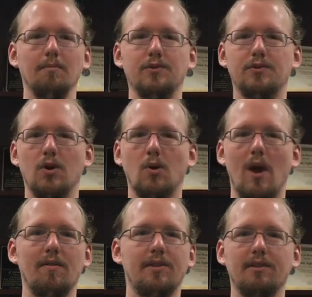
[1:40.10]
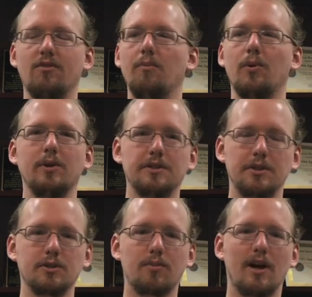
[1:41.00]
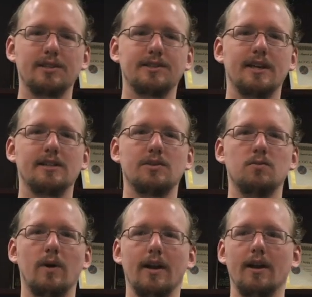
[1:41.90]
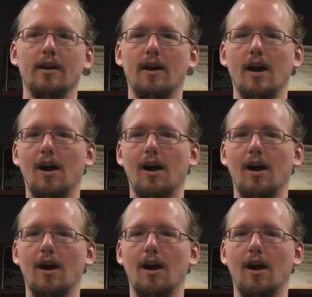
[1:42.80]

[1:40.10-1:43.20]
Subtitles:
So everything from the research process, where